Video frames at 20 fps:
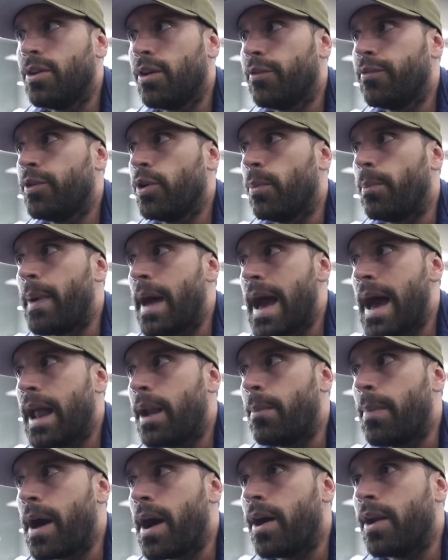don't feel
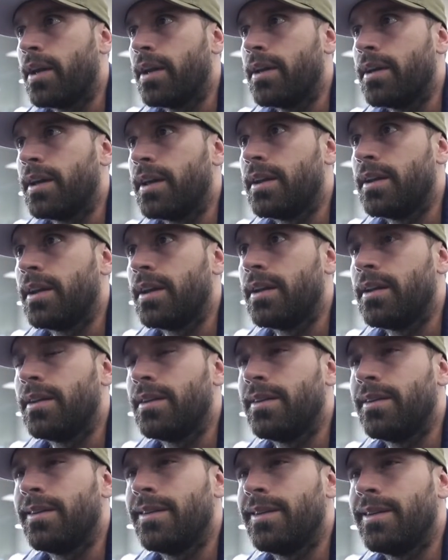bad about it. and,
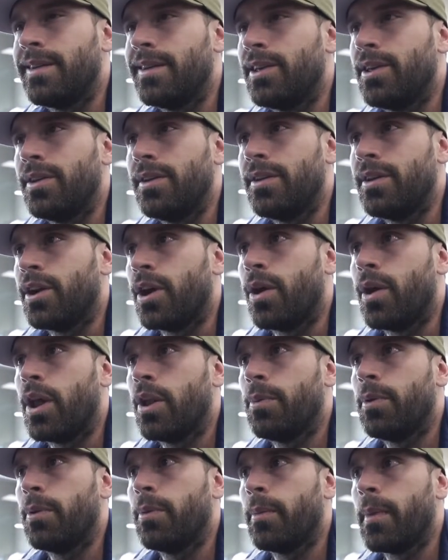and you know
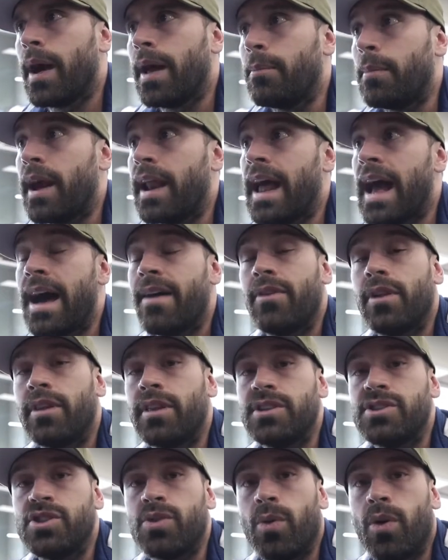other people might might have other
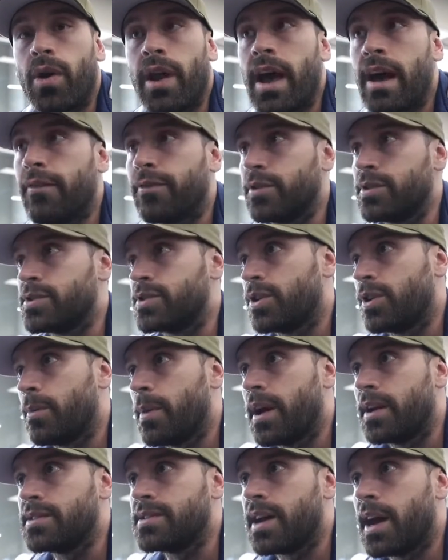things you won't have for a certain
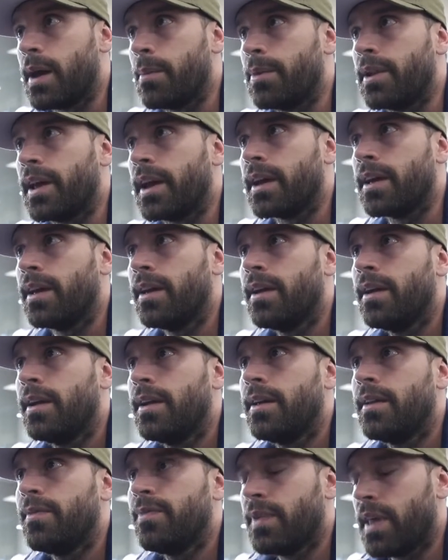amount of time. But like,
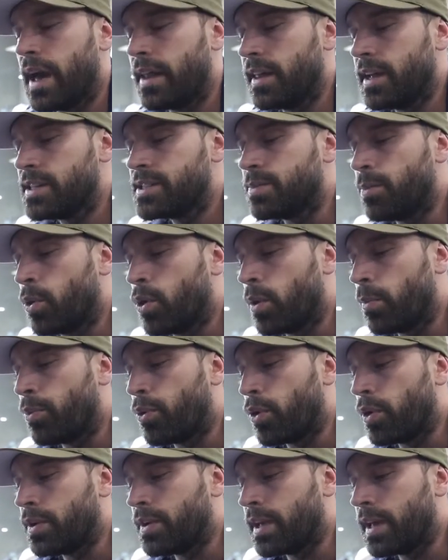I think it's more
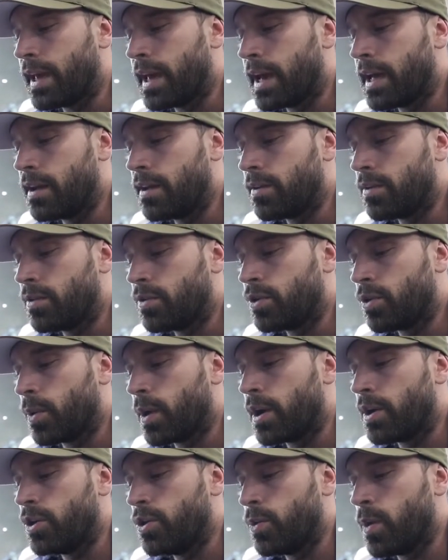important to get to
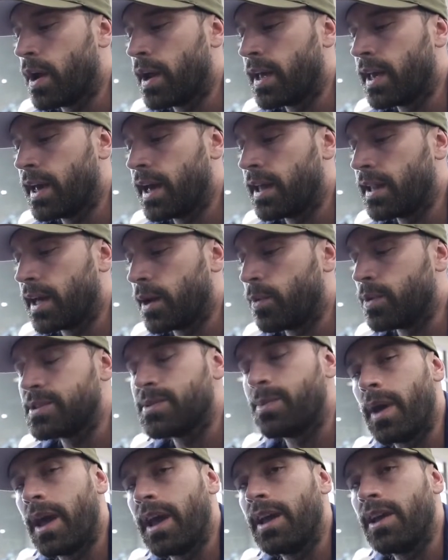where you want to get, like
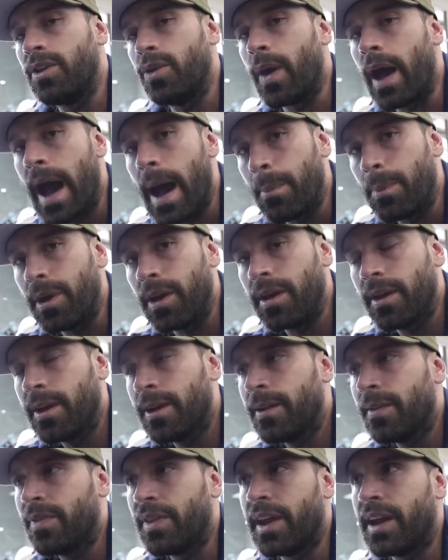making you happy,
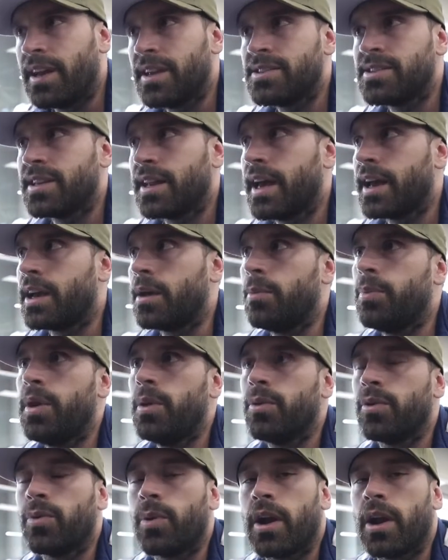and it is to like
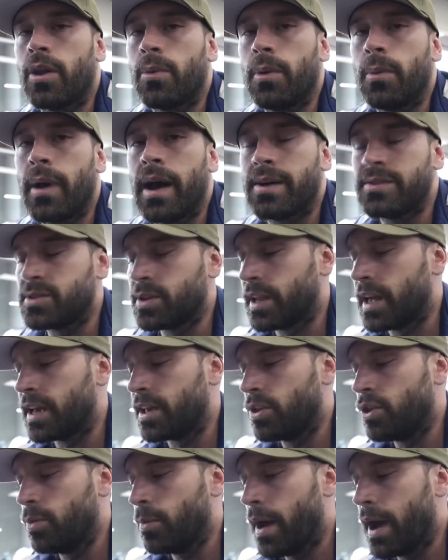compete with what other people have. So
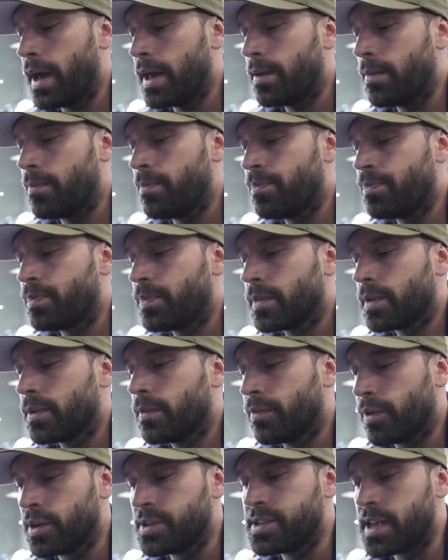like, you might,
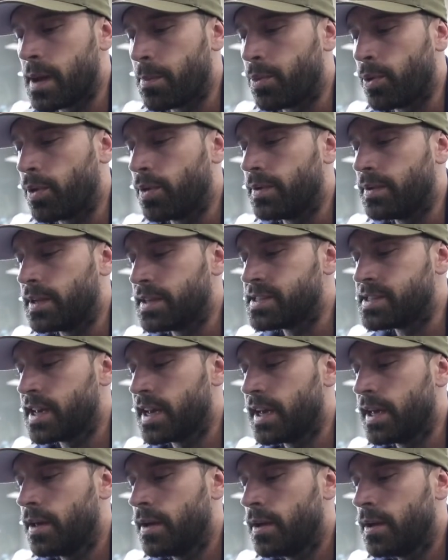for example, let's
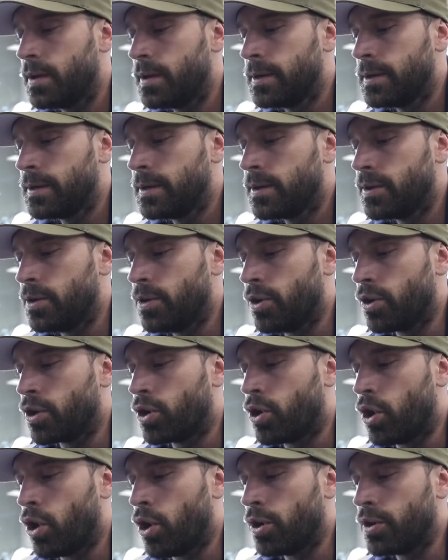say your
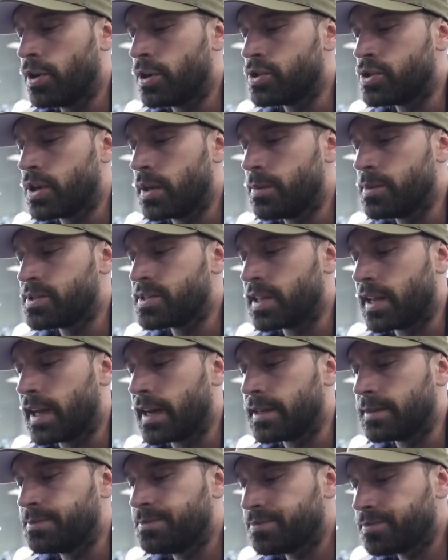goal, your dream is to
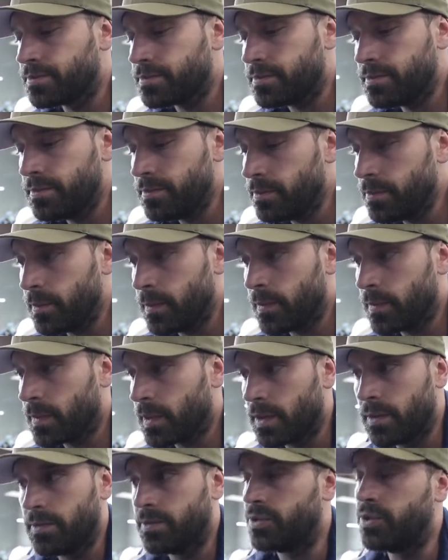like
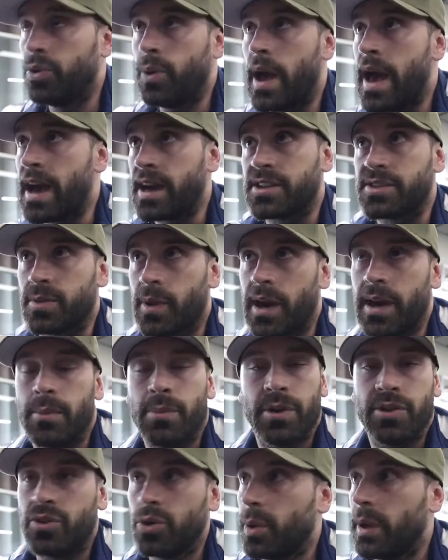do X, right?
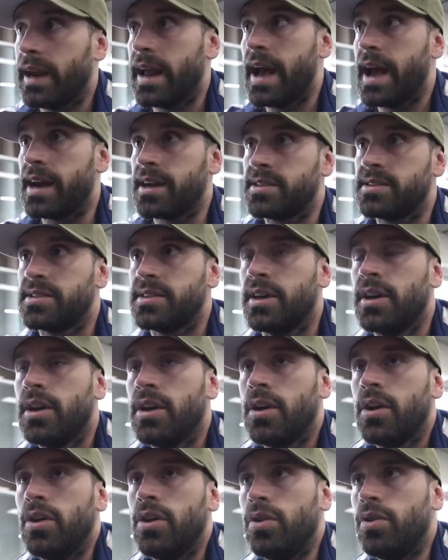But doing X,
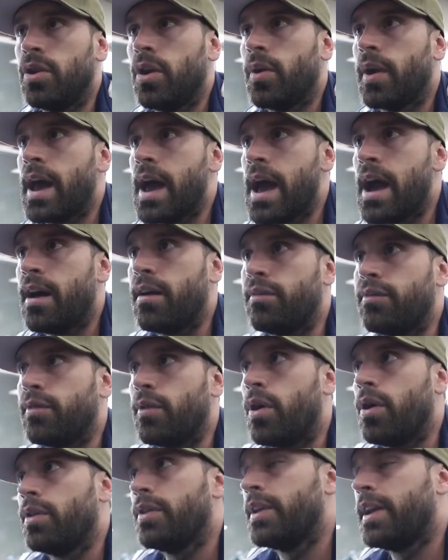you don't
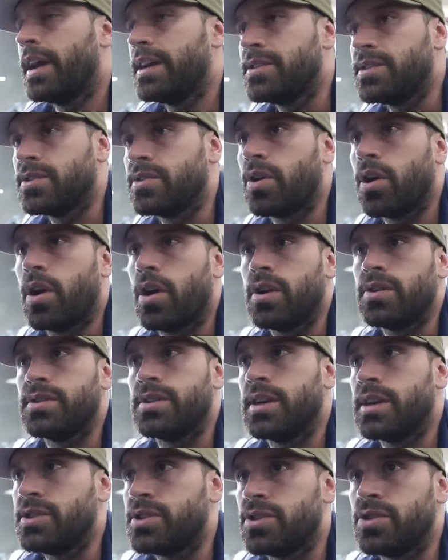have all the nicest cars,
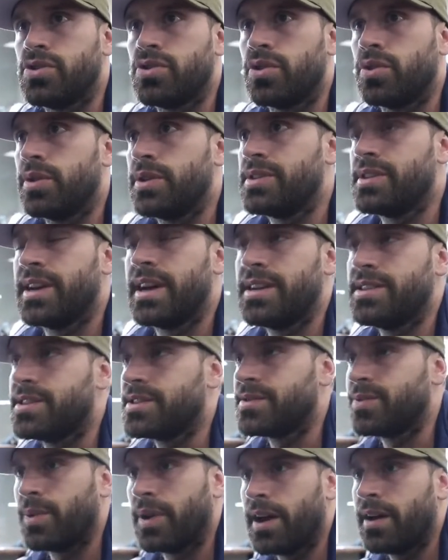the nicest jewelry, the
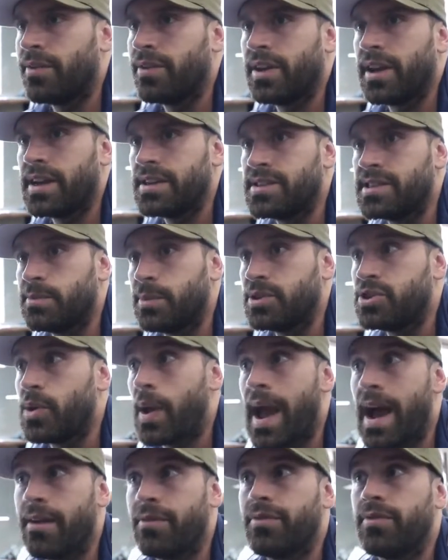nicest whatever, the nicest, but
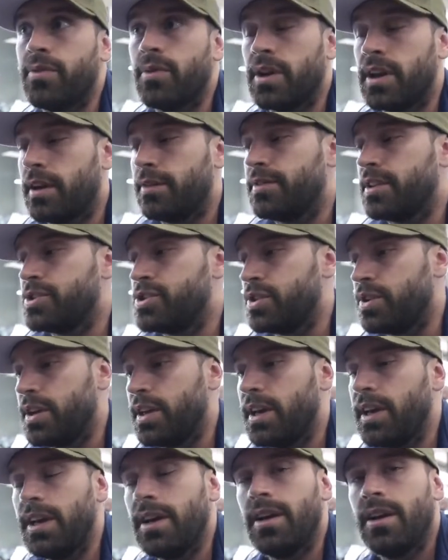you have enough that you
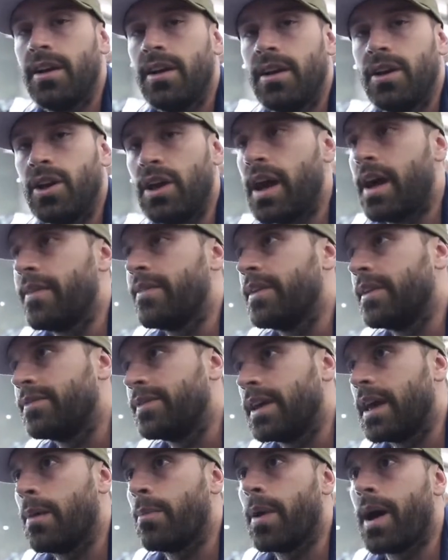need. You have
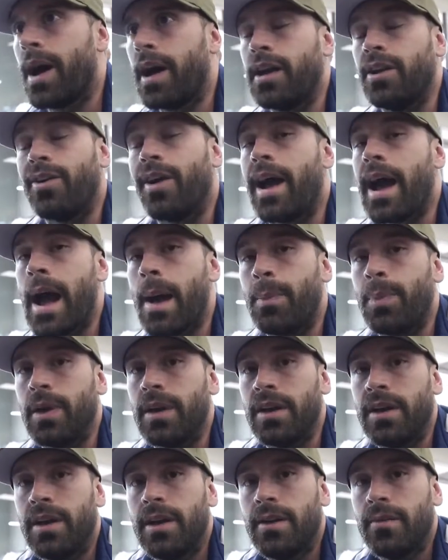enough to get by, and you're happy.
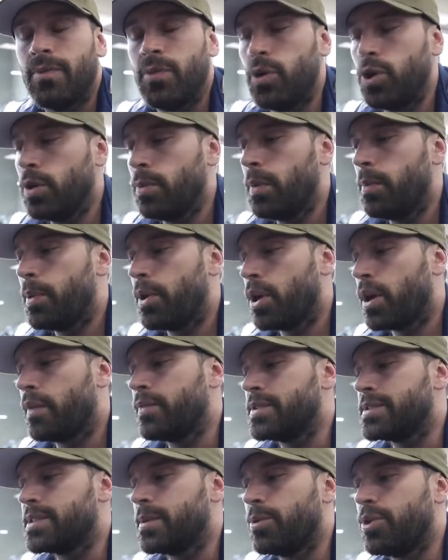You could be better
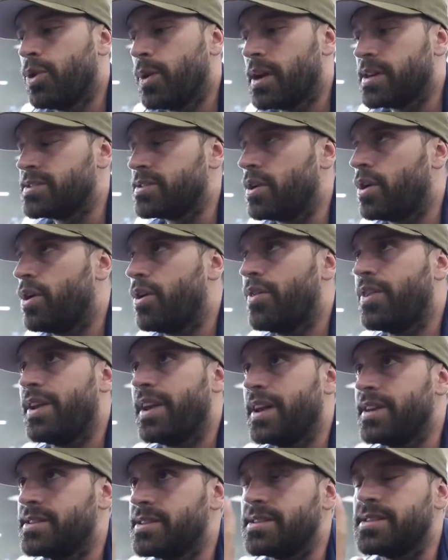off than someone who has all the
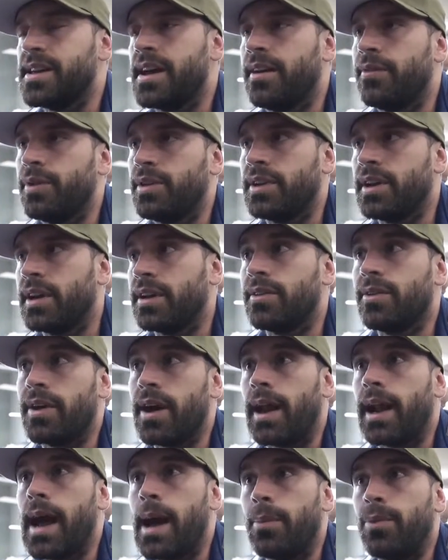nicest everything and they're
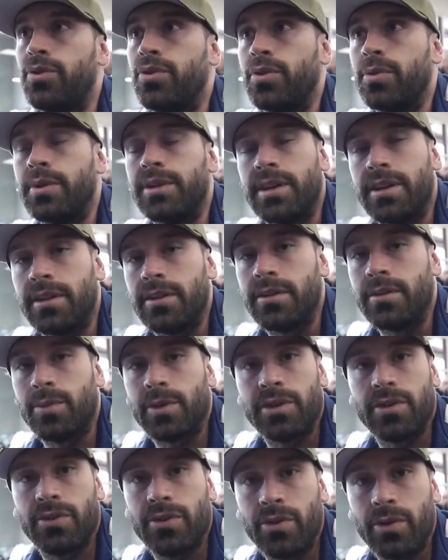not happy doing what they
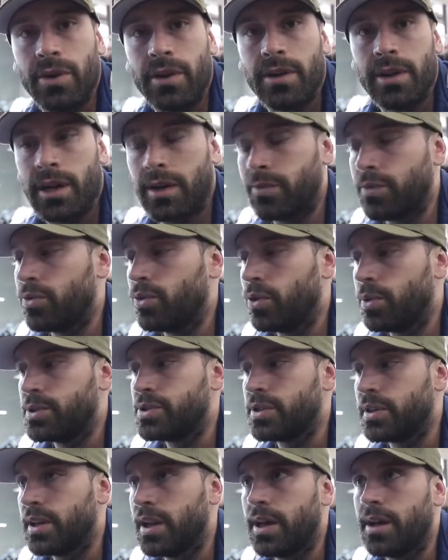what they're doing. Like if you're doing
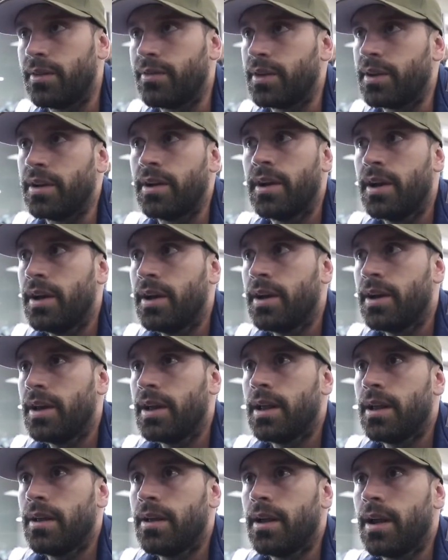what you love,
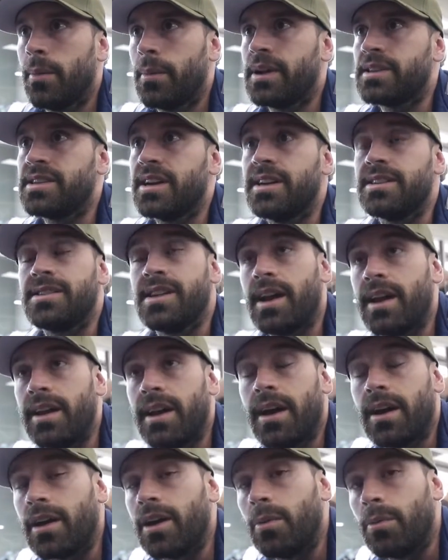then I'm not saying it's not
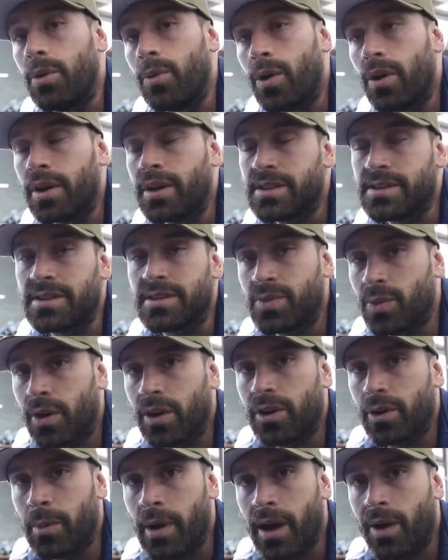not going to be work because it's
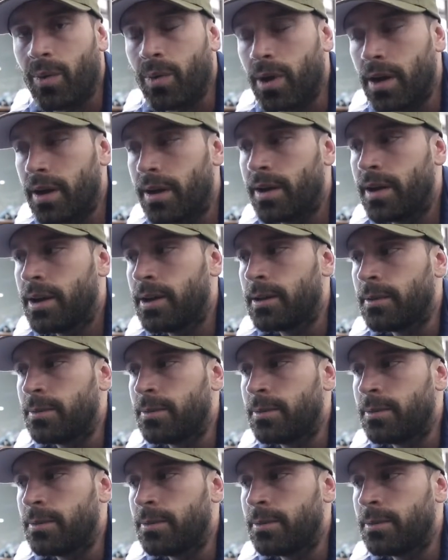work no matter what.